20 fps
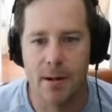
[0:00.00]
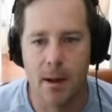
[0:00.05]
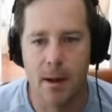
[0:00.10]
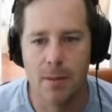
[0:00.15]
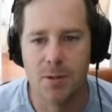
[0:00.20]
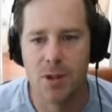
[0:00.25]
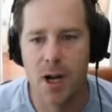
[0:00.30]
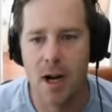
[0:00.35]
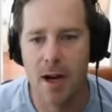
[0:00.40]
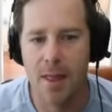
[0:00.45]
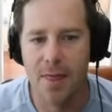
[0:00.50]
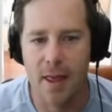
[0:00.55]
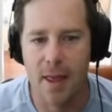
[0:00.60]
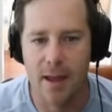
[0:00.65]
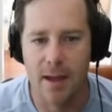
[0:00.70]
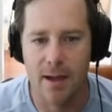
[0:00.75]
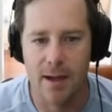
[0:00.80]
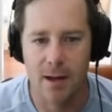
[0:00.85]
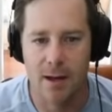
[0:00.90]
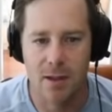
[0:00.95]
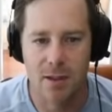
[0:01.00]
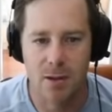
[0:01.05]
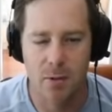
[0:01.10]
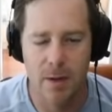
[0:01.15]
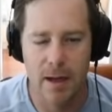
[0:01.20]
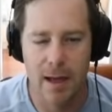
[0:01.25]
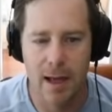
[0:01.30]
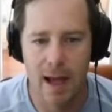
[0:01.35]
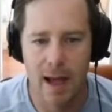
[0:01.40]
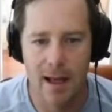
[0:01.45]
trying to think here. So we
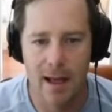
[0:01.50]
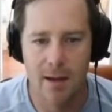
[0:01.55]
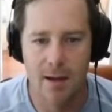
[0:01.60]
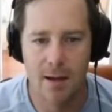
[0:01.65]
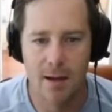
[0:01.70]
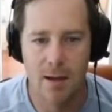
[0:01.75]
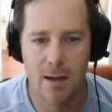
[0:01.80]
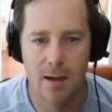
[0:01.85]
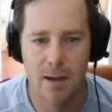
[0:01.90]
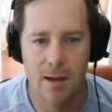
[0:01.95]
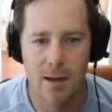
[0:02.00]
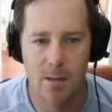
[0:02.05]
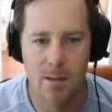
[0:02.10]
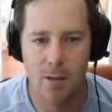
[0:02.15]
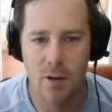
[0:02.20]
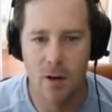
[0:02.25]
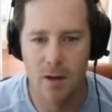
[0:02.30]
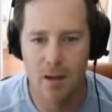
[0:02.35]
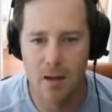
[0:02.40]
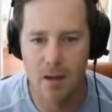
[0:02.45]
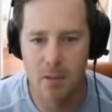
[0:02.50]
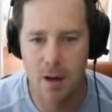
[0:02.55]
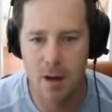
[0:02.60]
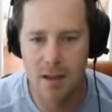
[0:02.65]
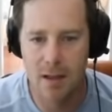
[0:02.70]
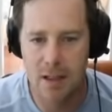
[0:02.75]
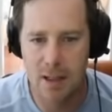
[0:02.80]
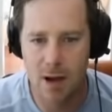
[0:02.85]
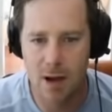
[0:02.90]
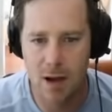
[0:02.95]
got, what does
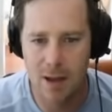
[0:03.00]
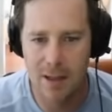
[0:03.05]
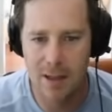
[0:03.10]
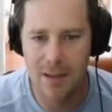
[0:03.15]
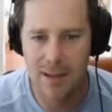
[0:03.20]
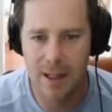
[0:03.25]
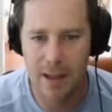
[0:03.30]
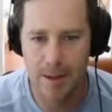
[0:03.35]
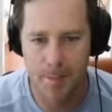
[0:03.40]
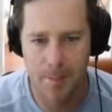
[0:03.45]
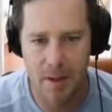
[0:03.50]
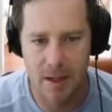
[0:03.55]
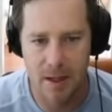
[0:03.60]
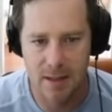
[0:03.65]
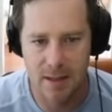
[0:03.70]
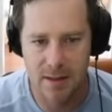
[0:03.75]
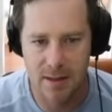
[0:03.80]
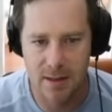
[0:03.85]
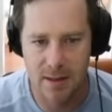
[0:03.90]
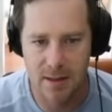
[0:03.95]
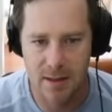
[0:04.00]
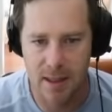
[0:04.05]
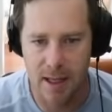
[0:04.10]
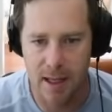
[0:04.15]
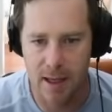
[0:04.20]
it cost to get pigs in this thing?